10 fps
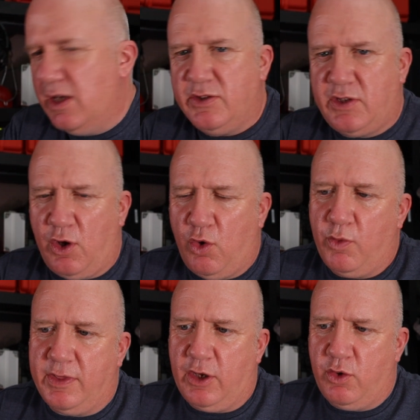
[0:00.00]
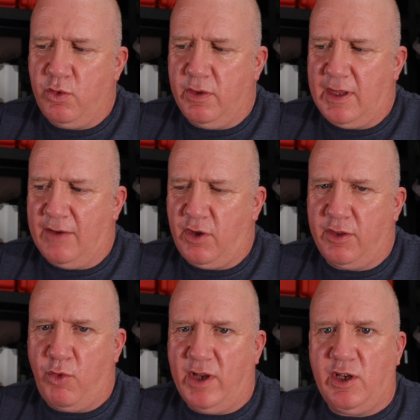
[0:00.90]
So I've got
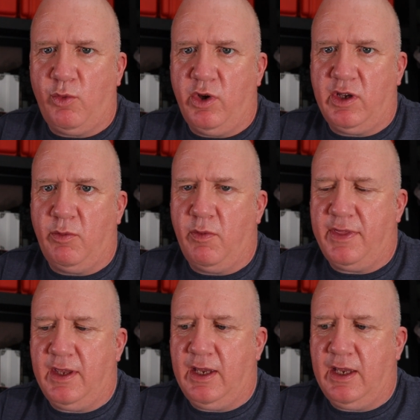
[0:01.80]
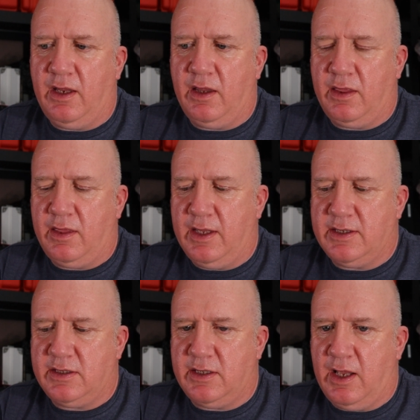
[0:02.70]
the radio working with
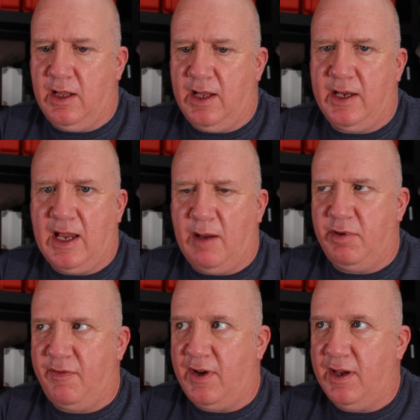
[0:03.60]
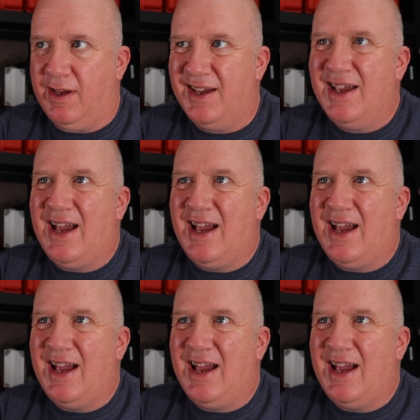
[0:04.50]
this linear amplifier,